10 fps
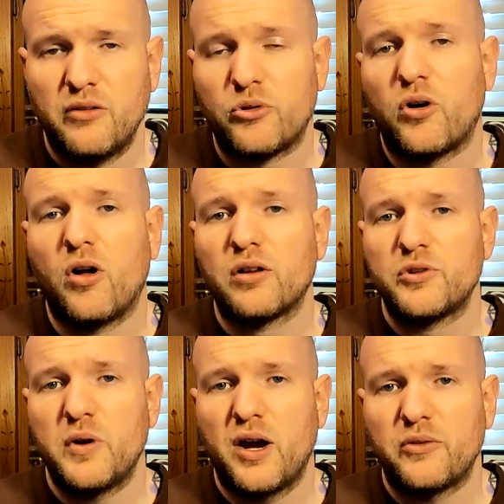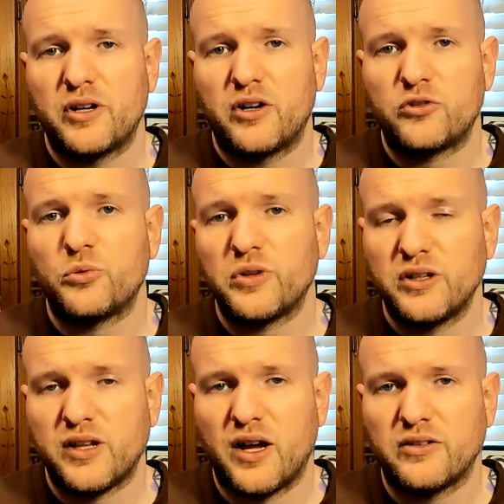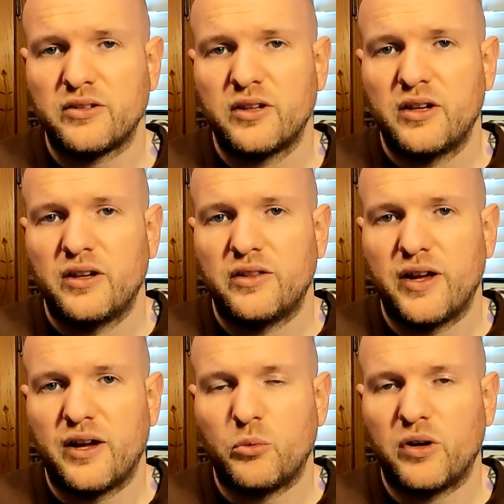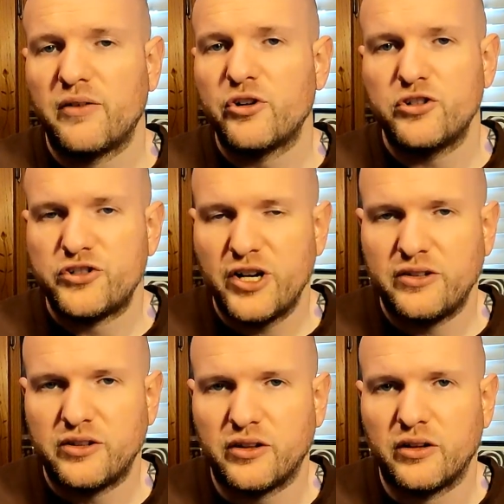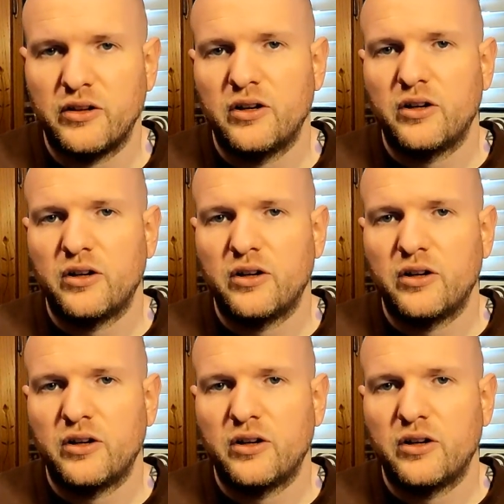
for all of you out there to realize that whatever you're chasing,